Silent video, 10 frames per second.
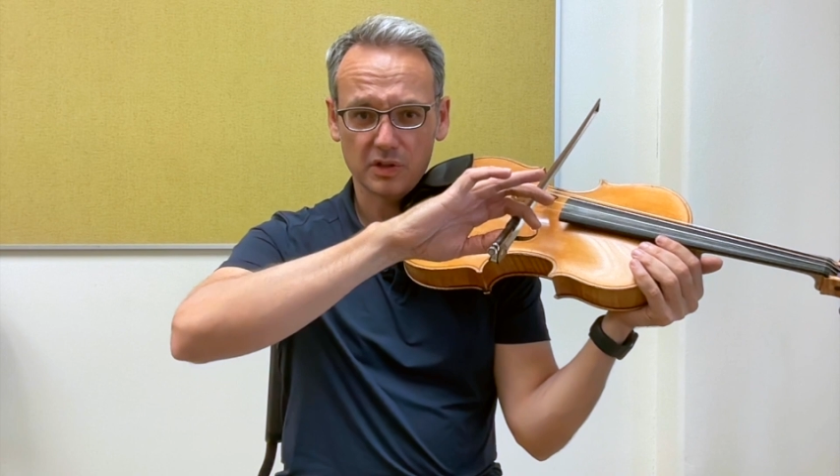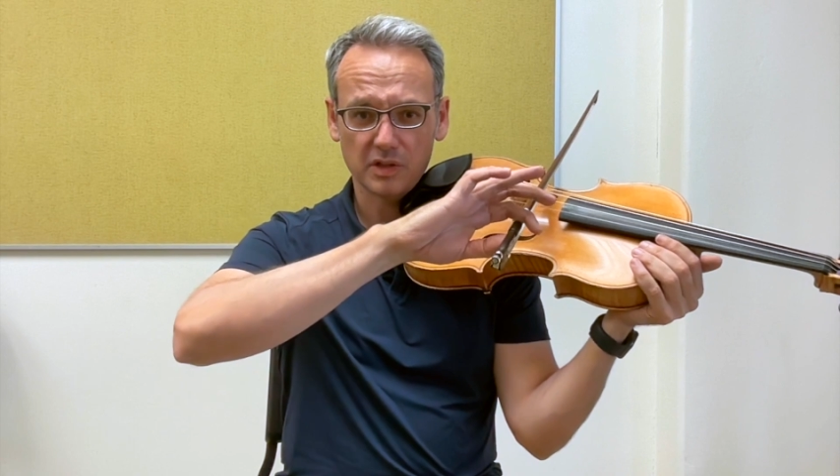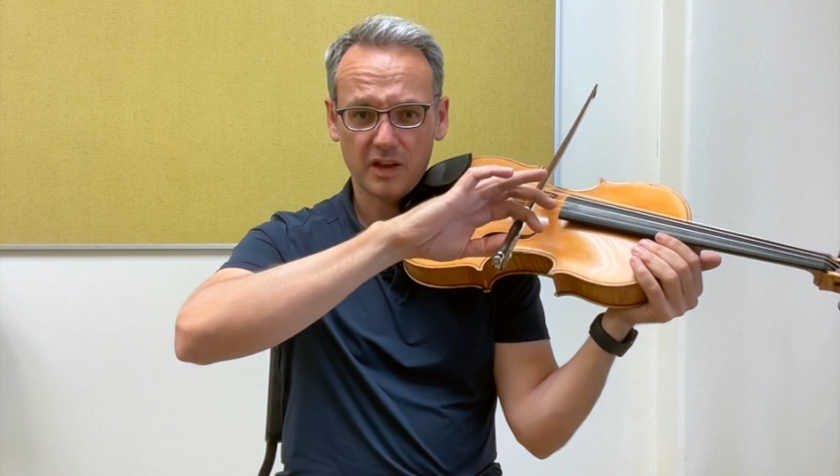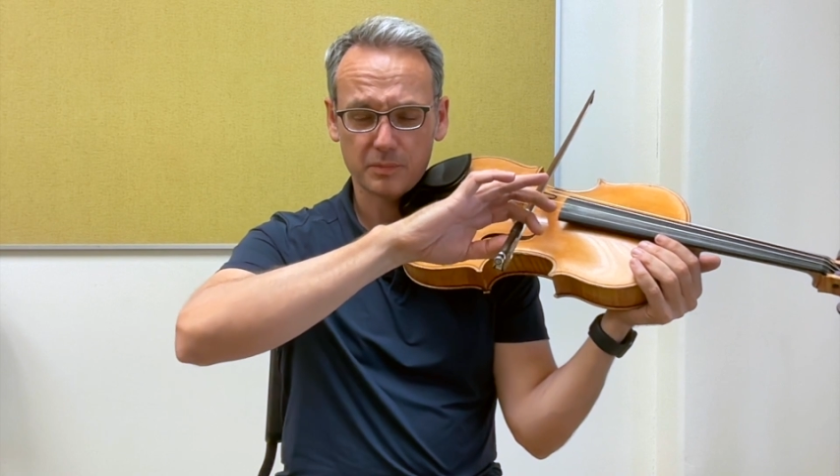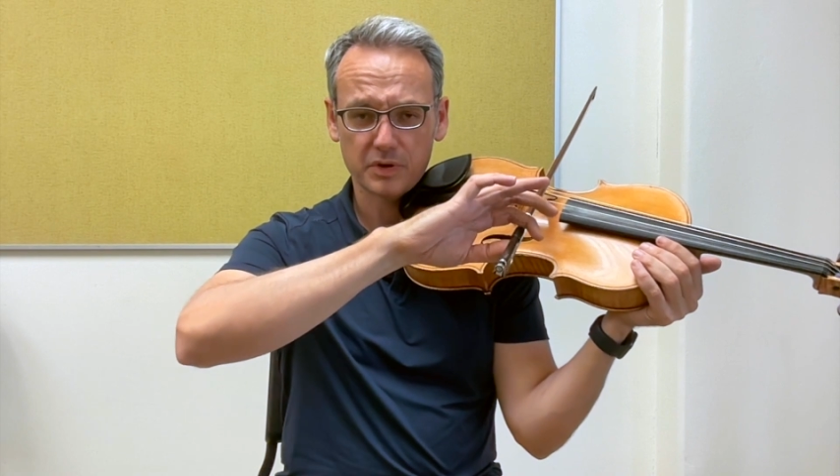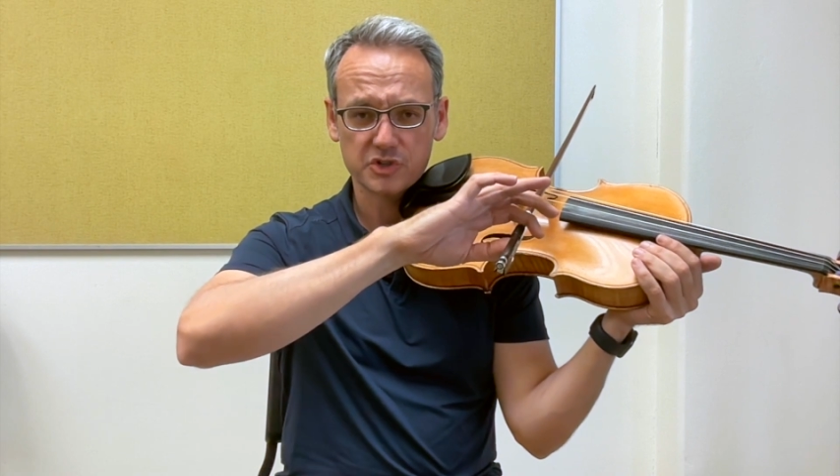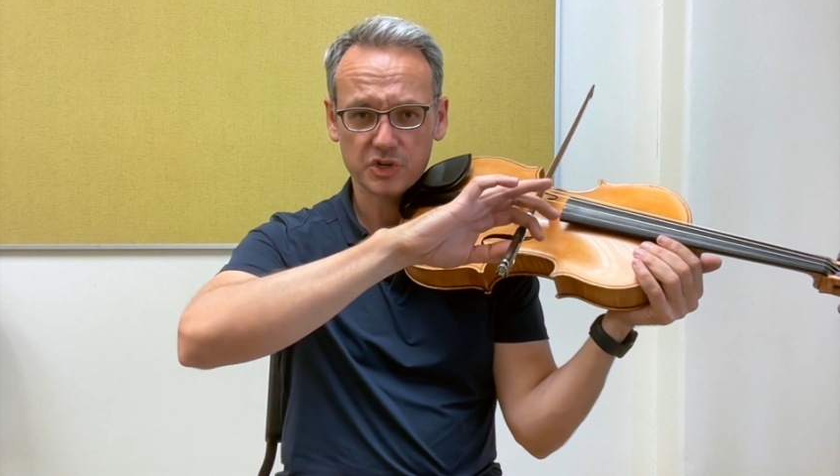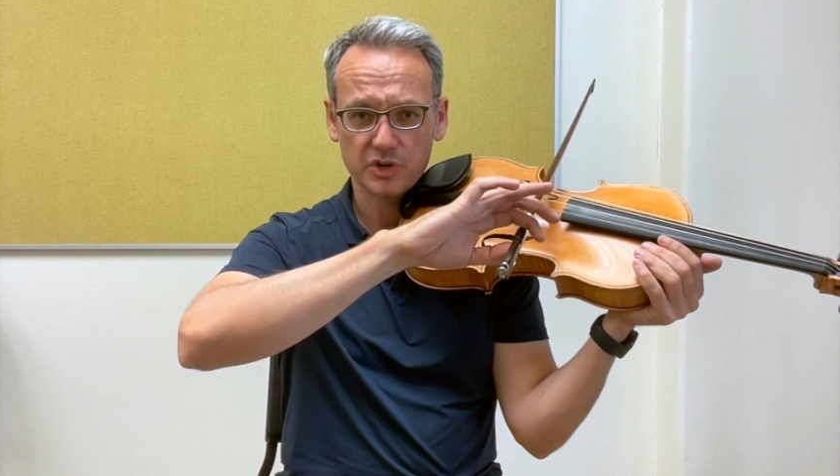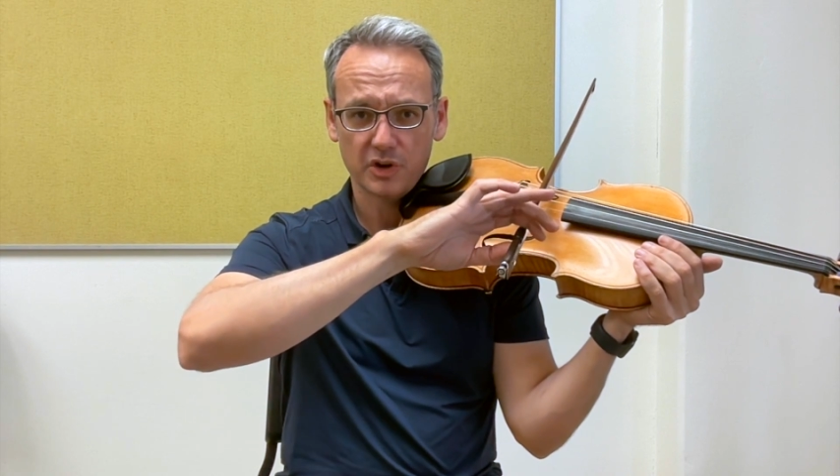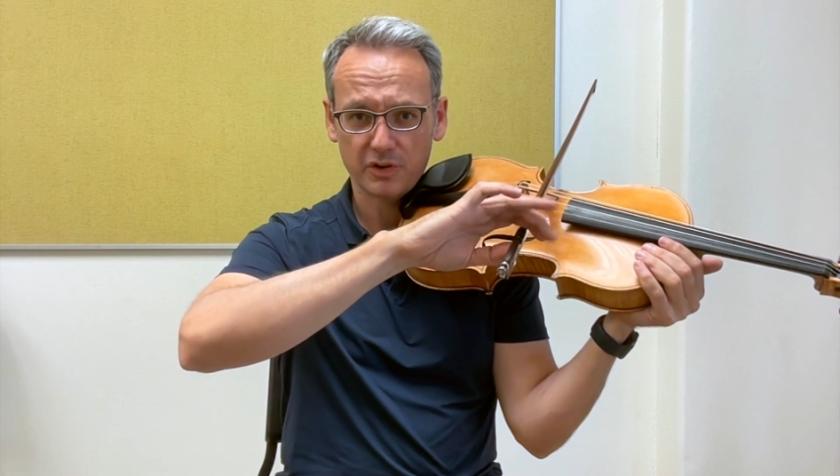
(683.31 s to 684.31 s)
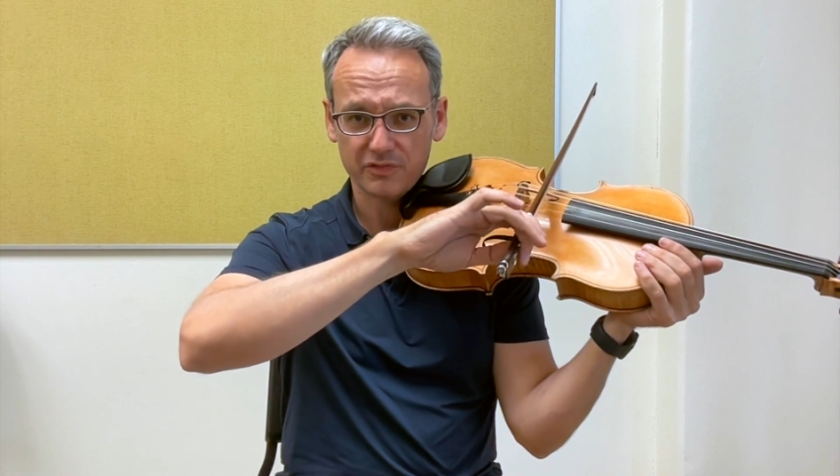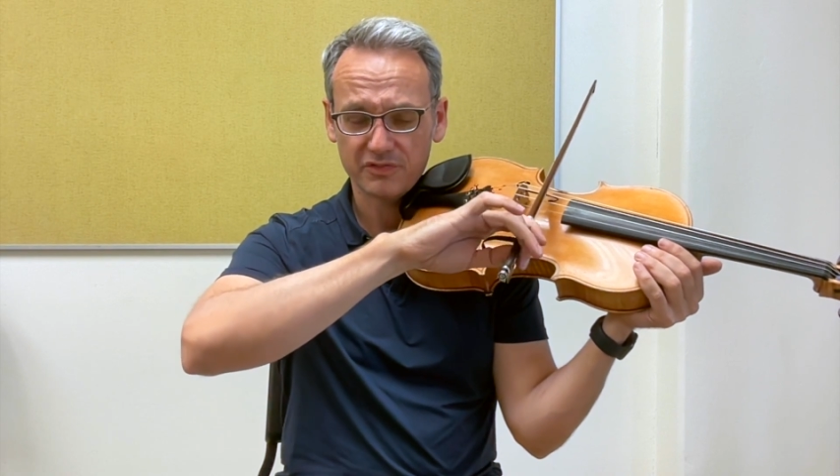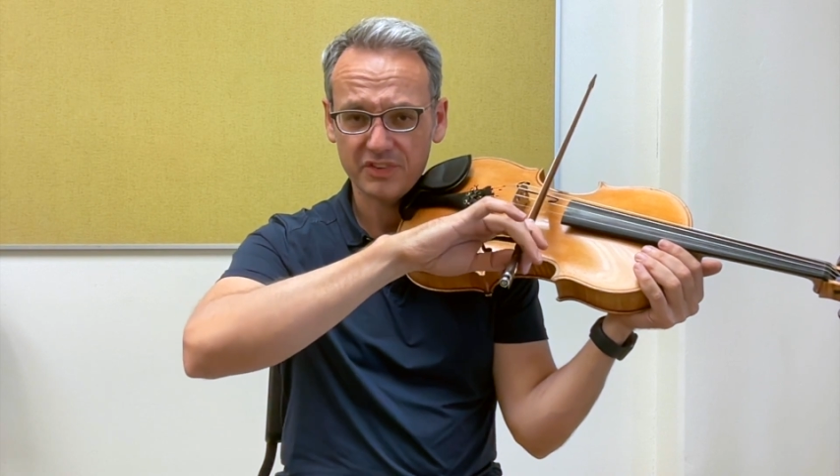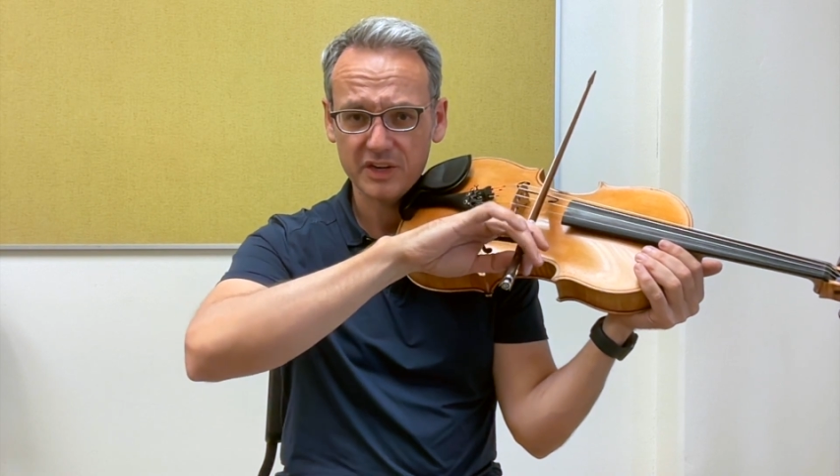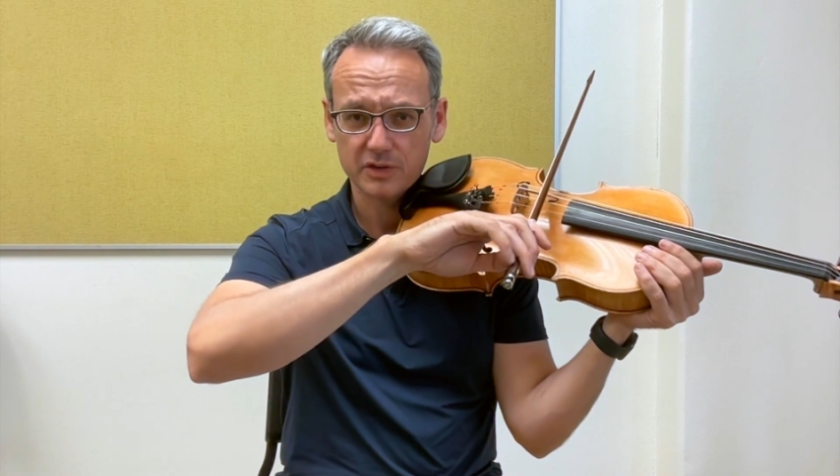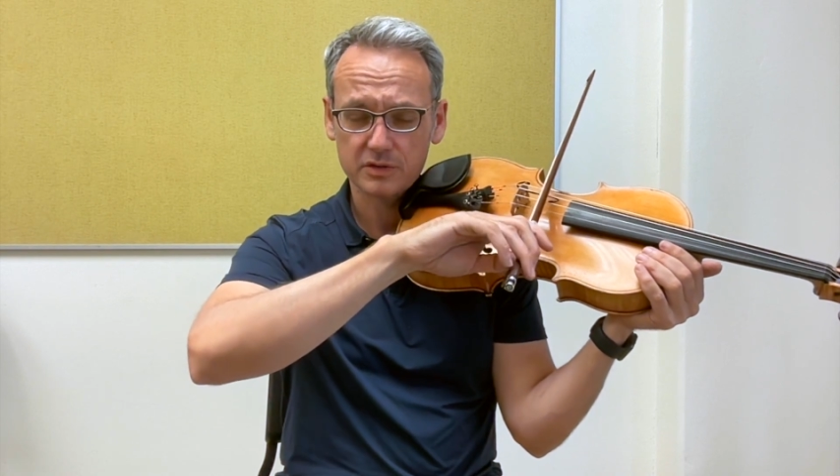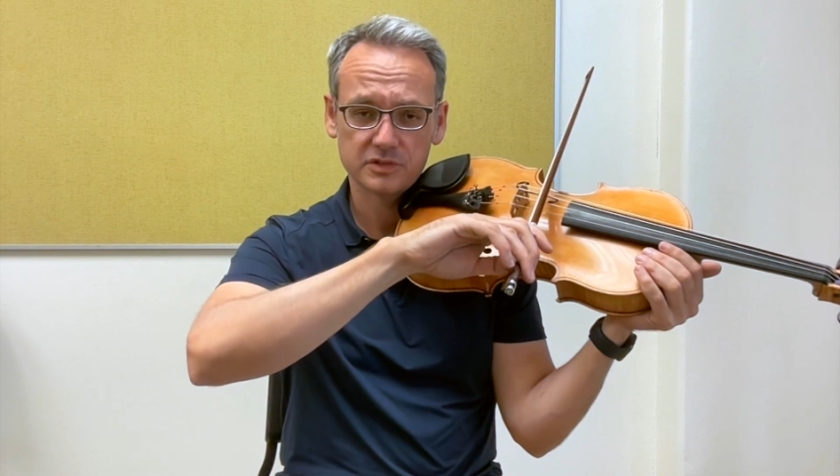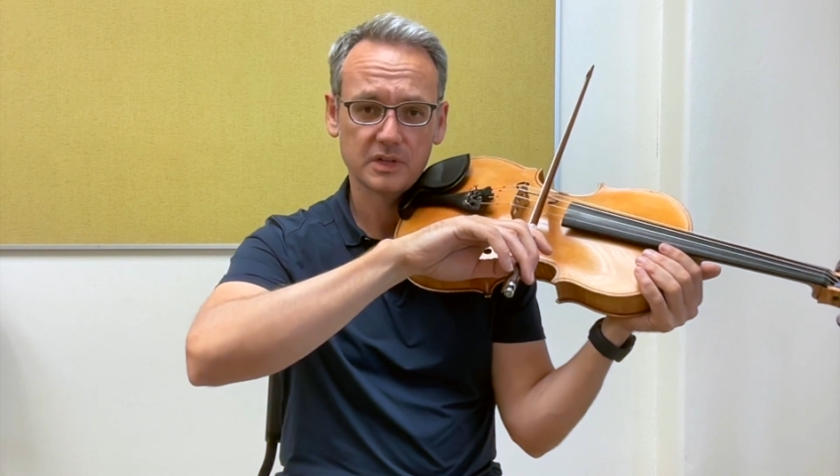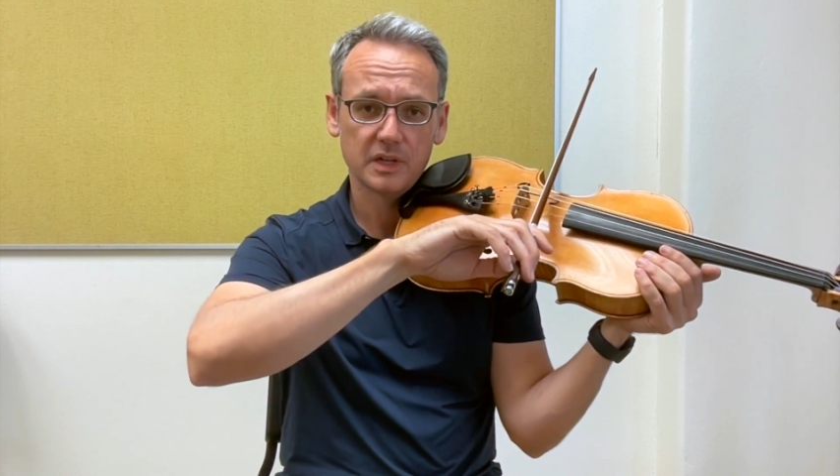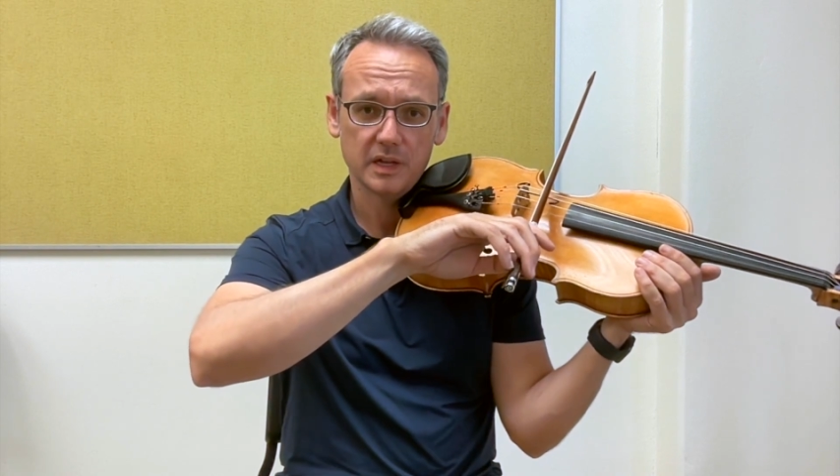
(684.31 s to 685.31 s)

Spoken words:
lot of pressure on our fingers